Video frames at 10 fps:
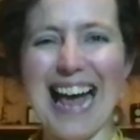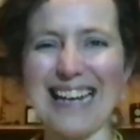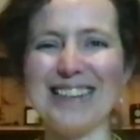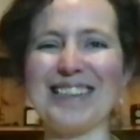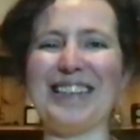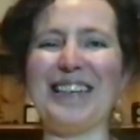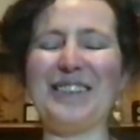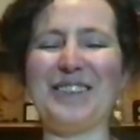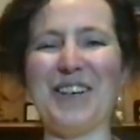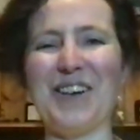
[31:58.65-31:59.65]
And I'll see you
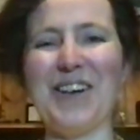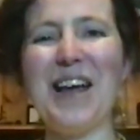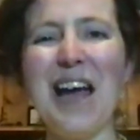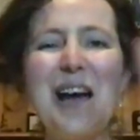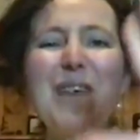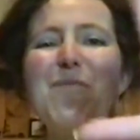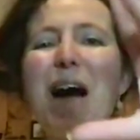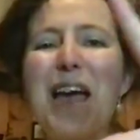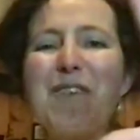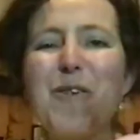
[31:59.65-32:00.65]
soon.
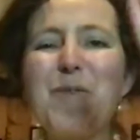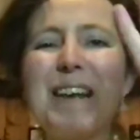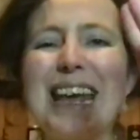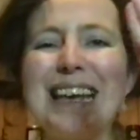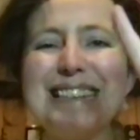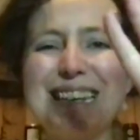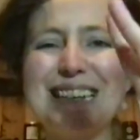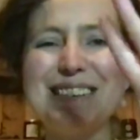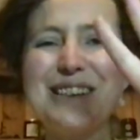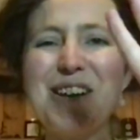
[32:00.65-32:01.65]
Bye, everybody. See
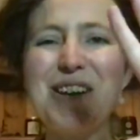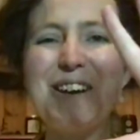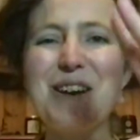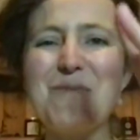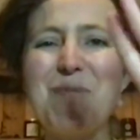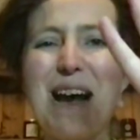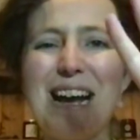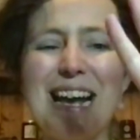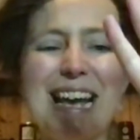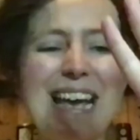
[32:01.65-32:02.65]
you soon.
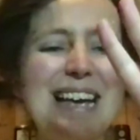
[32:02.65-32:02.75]
Bye.